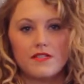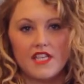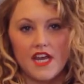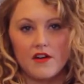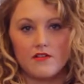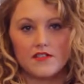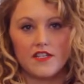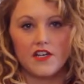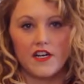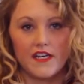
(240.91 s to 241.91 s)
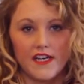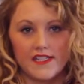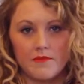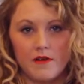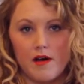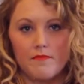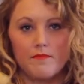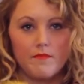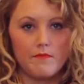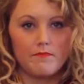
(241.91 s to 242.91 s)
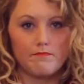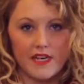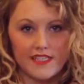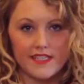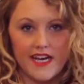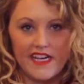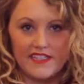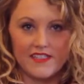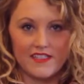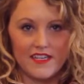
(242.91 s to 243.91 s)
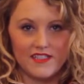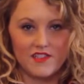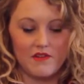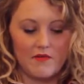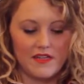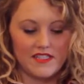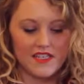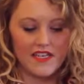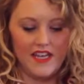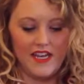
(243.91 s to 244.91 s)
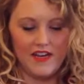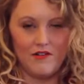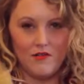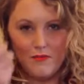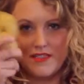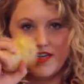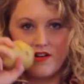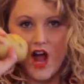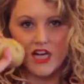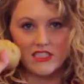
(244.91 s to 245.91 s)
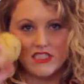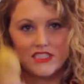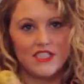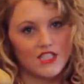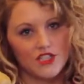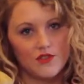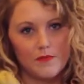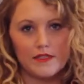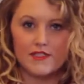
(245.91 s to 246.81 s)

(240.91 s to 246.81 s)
potatoes, and you're going to dice them up bite size because no one wants to eat a whole potato in their soup.